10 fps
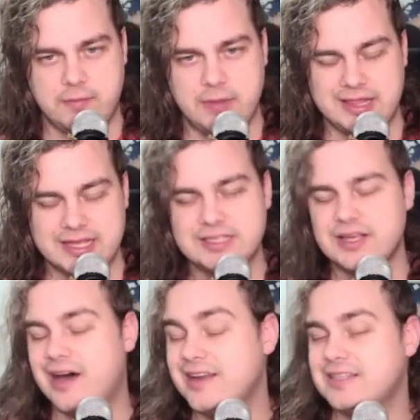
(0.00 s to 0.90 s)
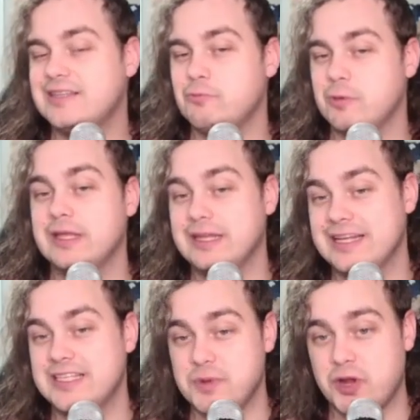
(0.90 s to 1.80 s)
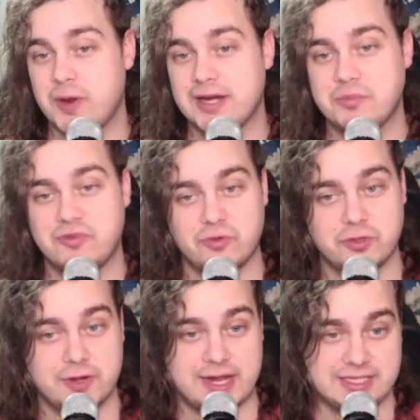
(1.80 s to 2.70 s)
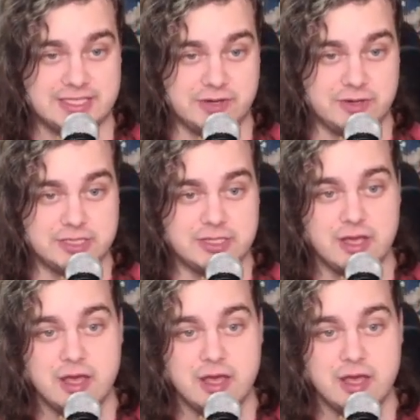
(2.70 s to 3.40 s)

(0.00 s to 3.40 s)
and this honestly really needs to be corrected before their next series.